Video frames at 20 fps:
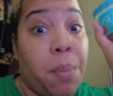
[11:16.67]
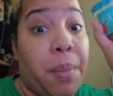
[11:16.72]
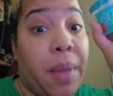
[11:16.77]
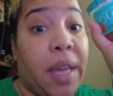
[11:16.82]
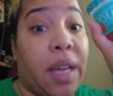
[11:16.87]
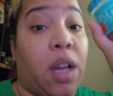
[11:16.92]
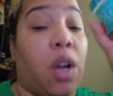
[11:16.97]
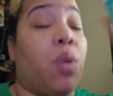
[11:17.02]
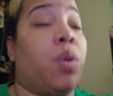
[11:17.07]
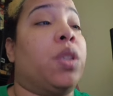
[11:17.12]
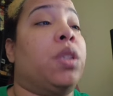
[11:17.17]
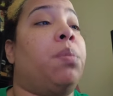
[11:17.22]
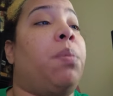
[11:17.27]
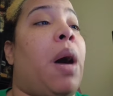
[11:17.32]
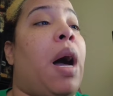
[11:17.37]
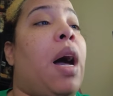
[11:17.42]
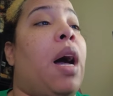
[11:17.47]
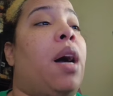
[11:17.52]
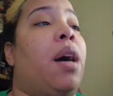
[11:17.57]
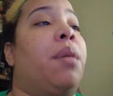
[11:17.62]
Mango was
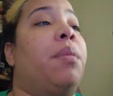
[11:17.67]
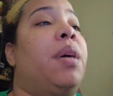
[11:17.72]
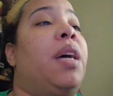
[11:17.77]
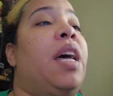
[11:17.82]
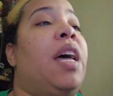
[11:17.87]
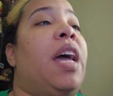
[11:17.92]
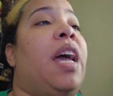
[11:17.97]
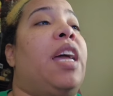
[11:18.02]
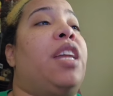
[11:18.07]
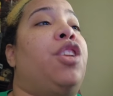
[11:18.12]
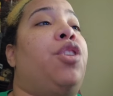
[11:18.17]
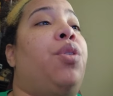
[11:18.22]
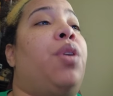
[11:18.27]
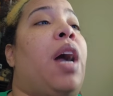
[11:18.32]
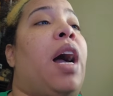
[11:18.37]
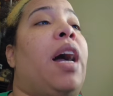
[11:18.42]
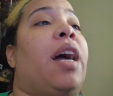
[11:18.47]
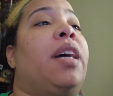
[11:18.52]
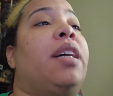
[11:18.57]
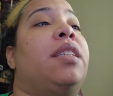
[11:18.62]
bomb. And you
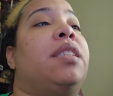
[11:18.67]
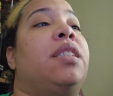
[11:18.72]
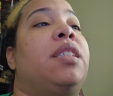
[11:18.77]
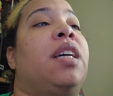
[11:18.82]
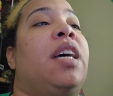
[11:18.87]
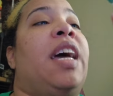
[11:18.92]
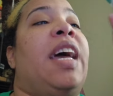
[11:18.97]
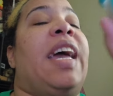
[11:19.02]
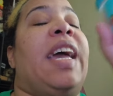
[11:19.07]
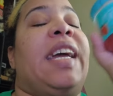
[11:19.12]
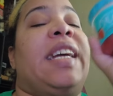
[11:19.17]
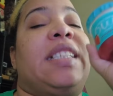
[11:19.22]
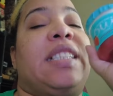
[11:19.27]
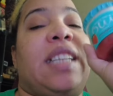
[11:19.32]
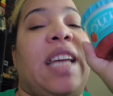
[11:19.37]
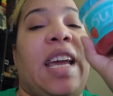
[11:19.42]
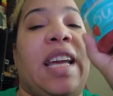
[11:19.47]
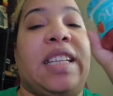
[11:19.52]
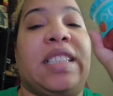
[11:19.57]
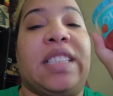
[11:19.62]
guys, it
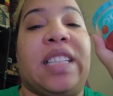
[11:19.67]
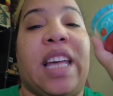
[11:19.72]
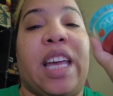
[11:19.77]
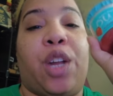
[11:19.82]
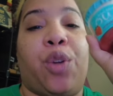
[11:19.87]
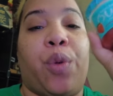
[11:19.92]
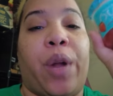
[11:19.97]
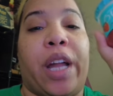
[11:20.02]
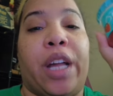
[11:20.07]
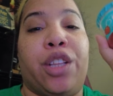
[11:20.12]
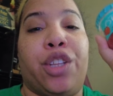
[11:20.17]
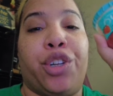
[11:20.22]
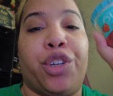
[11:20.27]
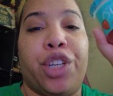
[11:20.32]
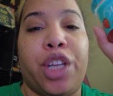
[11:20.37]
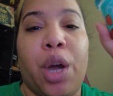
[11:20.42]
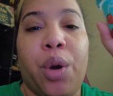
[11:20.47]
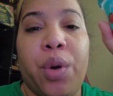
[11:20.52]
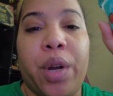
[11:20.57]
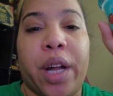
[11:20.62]
tastes like regular
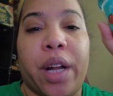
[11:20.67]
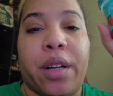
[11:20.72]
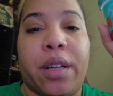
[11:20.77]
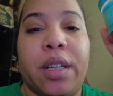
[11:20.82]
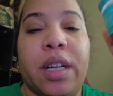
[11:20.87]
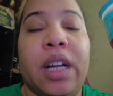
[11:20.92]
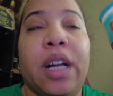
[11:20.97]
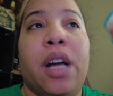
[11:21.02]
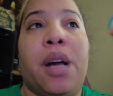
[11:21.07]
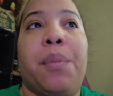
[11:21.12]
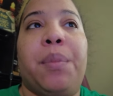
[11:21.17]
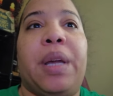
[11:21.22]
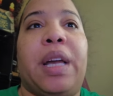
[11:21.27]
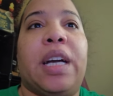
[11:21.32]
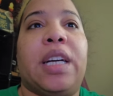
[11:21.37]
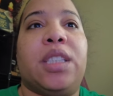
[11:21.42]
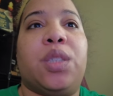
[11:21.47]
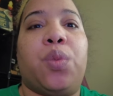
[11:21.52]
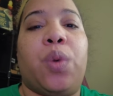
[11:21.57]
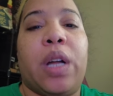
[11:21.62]
yogurt,
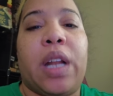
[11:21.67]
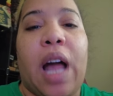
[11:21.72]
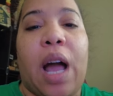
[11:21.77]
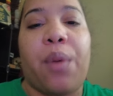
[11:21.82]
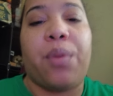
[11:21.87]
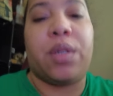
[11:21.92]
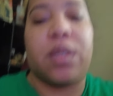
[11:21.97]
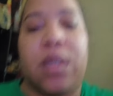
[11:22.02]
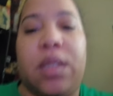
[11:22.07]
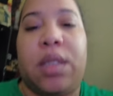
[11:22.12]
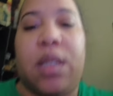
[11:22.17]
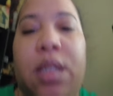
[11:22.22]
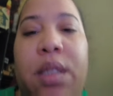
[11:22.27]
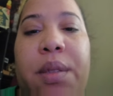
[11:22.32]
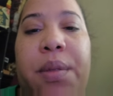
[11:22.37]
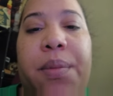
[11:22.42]
because what I was